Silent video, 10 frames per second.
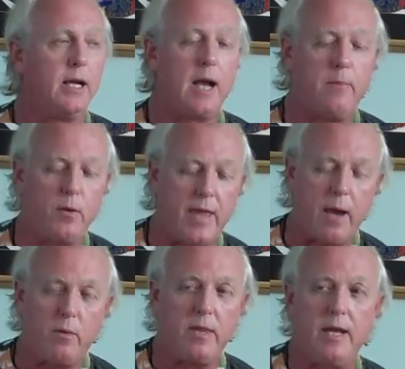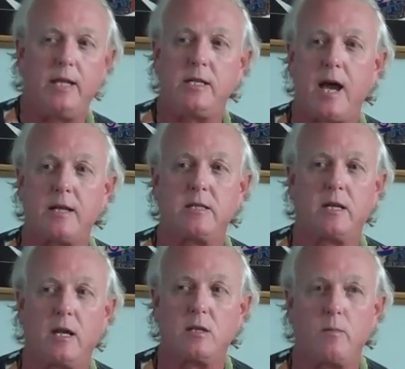Couple that with any toxic
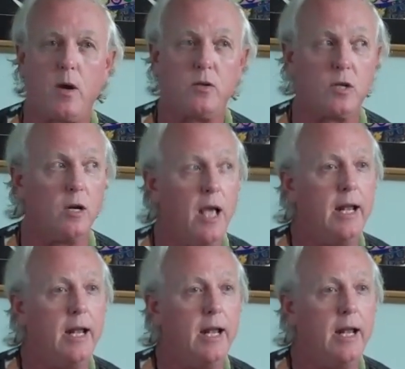exposure.